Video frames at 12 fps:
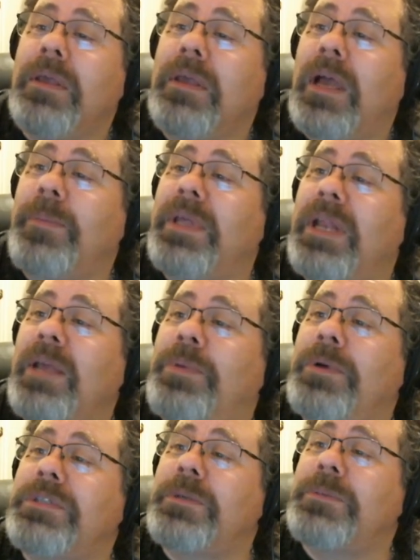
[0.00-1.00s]
I mean, I
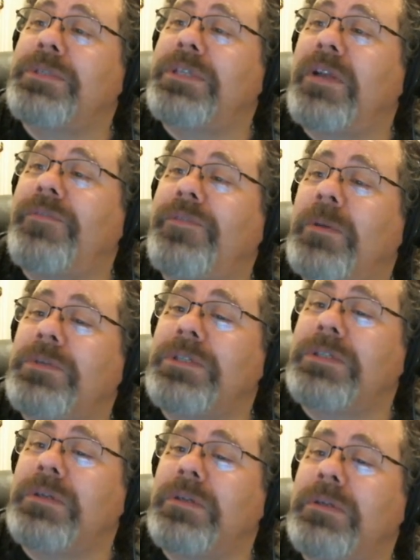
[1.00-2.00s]
put some stuff up
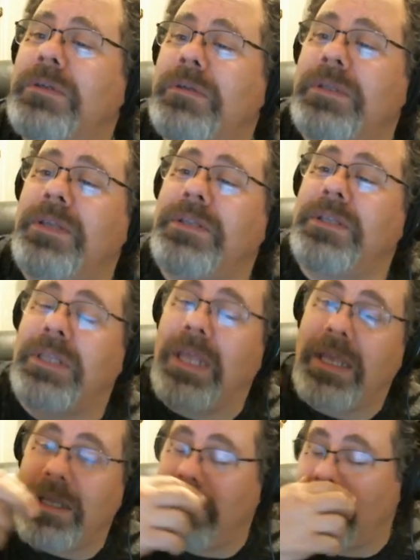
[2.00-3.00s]
just the other
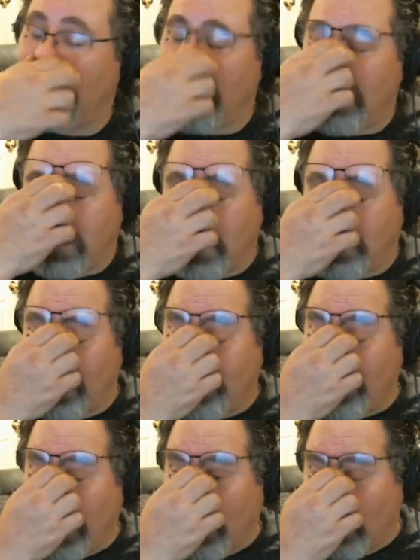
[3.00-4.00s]
day, a couple of
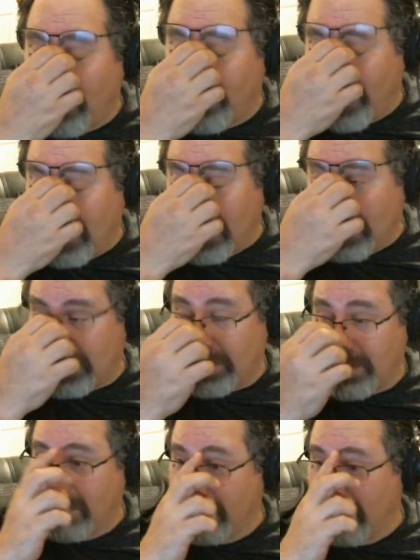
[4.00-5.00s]
my old fights